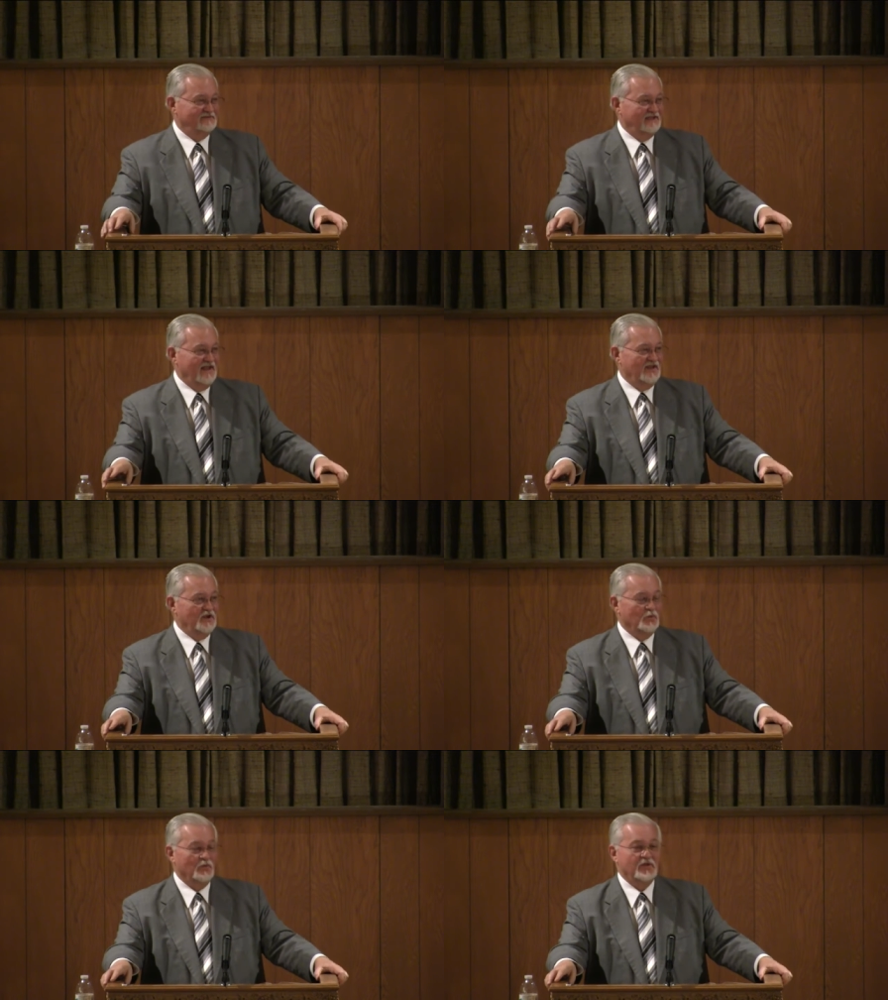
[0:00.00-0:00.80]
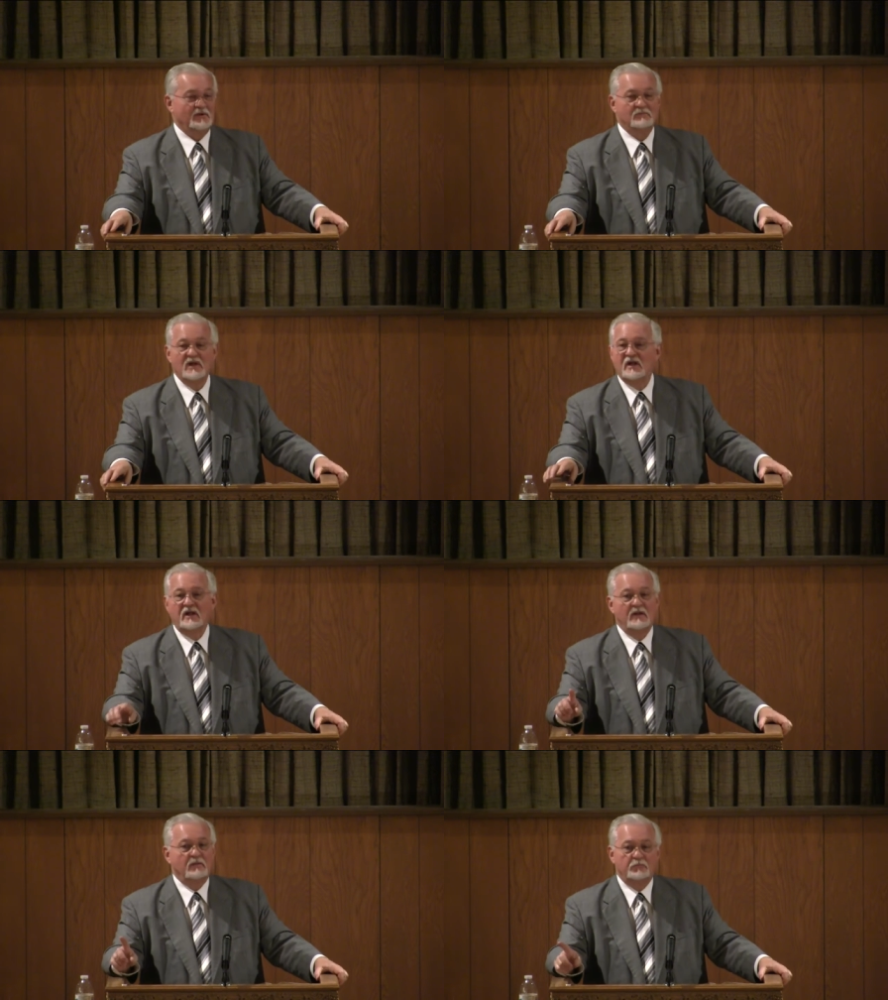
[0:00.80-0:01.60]
and deal with them.
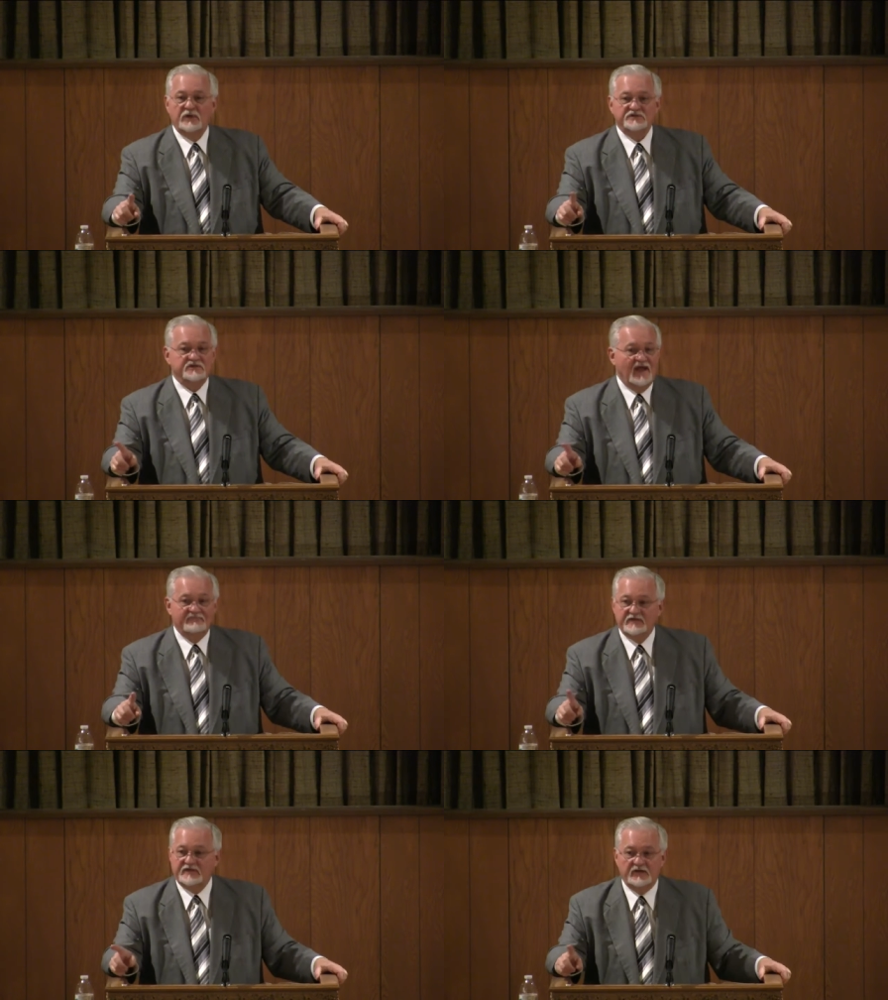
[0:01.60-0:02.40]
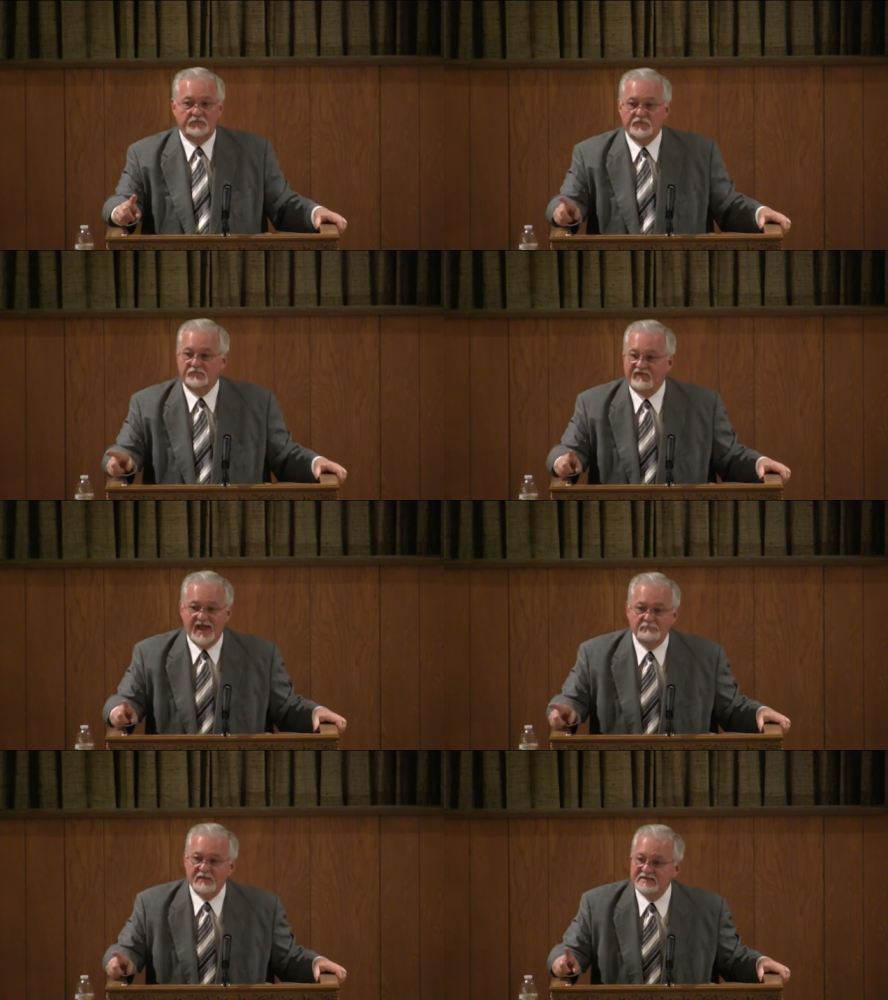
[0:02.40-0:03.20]
But you have to deal with your
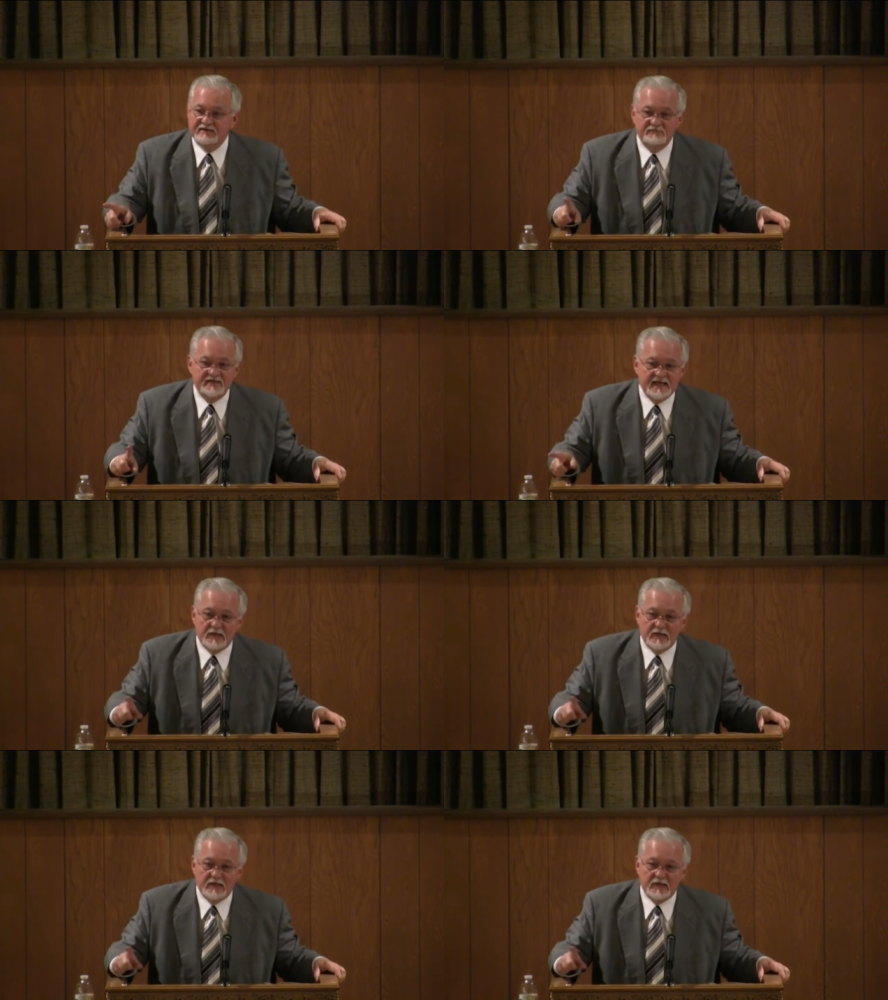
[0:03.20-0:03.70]
families every day,